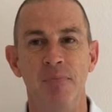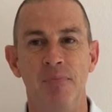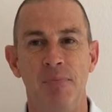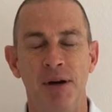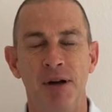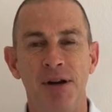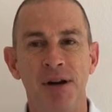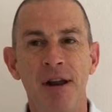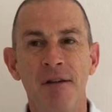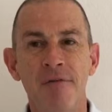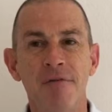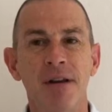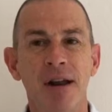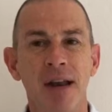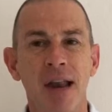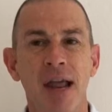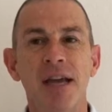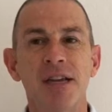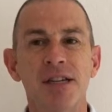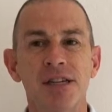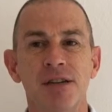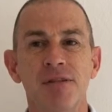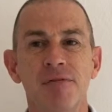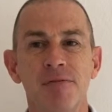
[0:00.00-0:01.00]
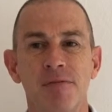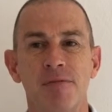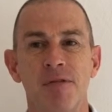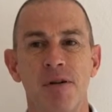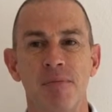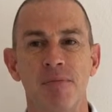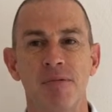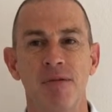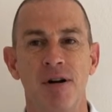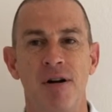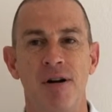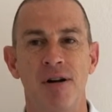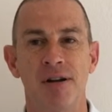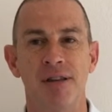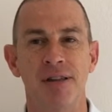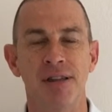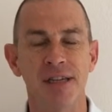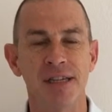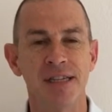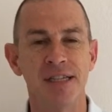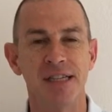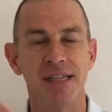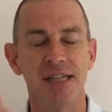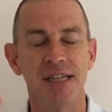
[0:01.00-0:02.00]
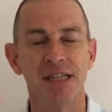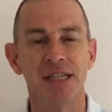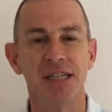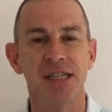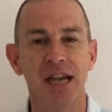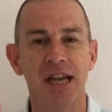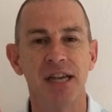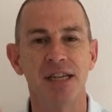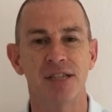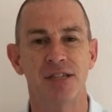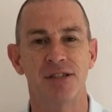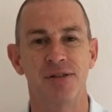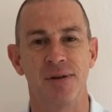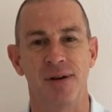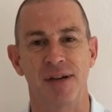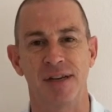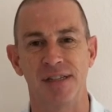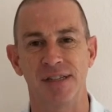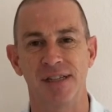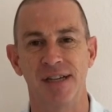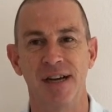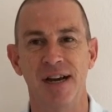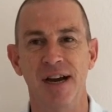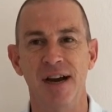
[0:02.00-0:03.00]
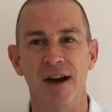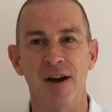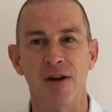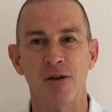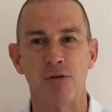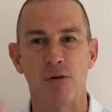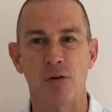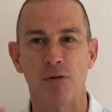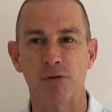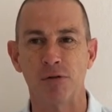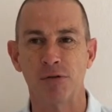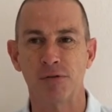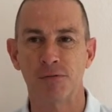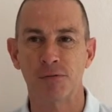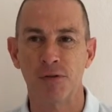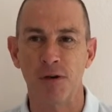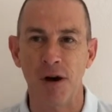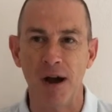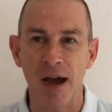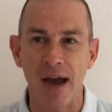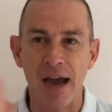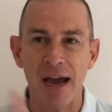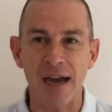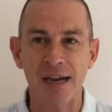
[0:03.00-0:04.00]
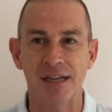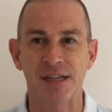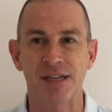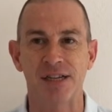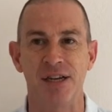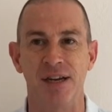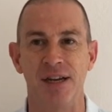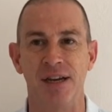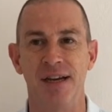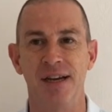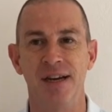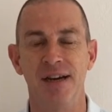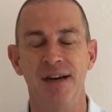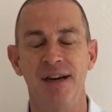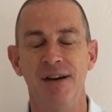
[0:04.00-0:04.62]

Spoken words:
But revelation from God, things he says to us, calls for action.